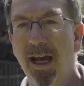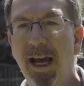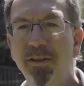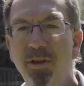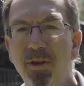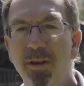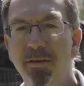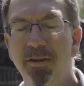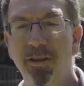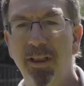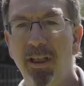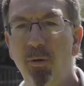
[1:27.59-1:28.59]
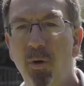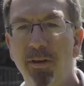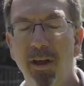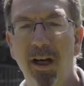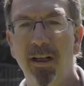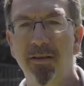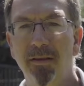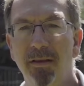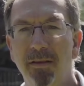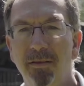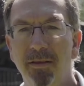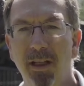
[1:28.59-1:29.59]
As you can see, with us,
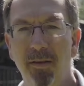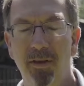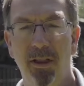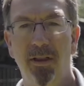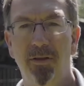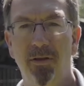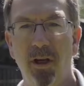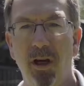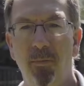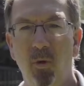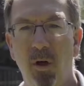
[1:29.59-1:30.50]
safety is job